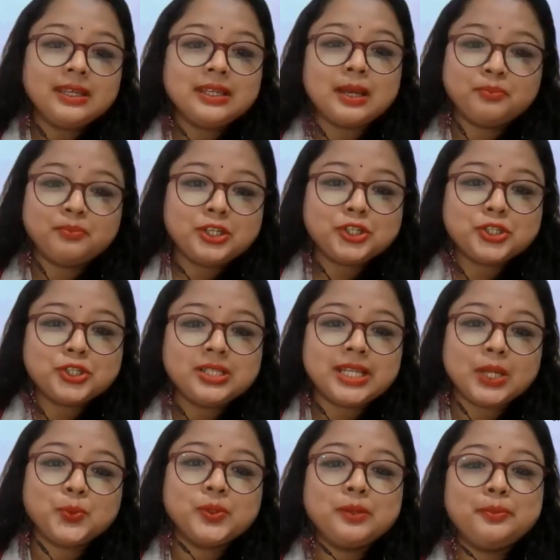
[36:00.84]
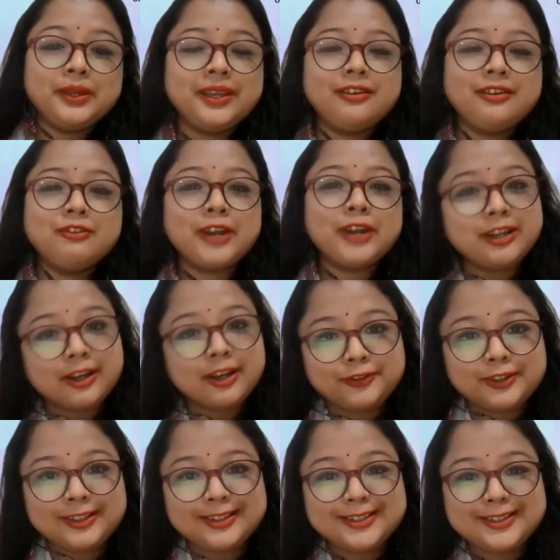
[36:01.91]
competition that will begin right
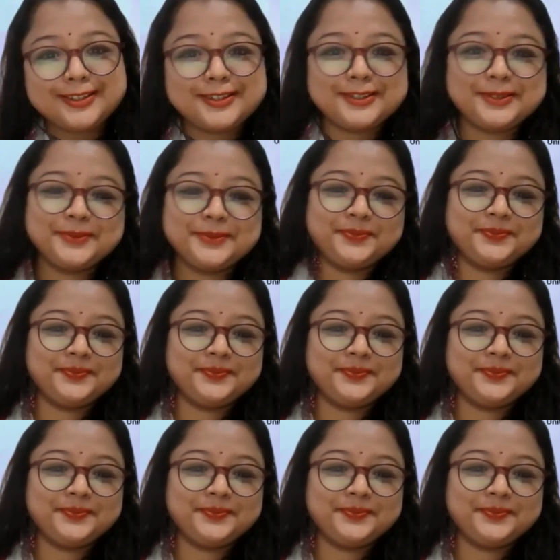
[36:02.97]
after this.